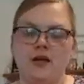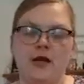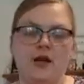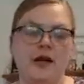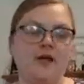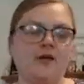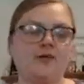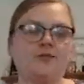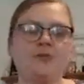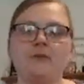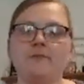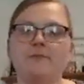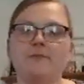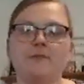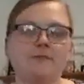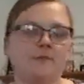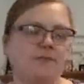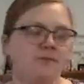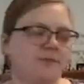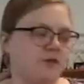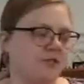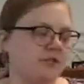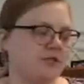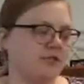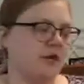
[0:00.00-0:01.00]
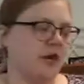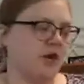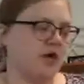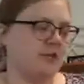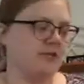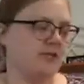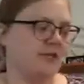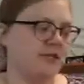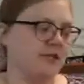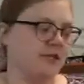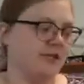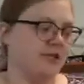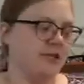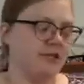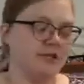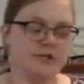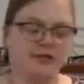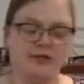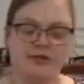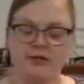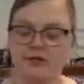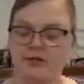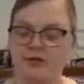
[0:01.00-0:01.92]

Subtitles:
I know some people put sausage.